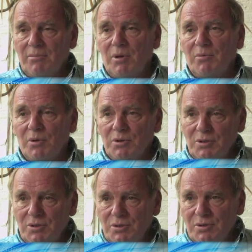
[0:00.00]
But what you
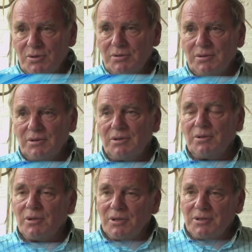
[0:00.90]
do, you will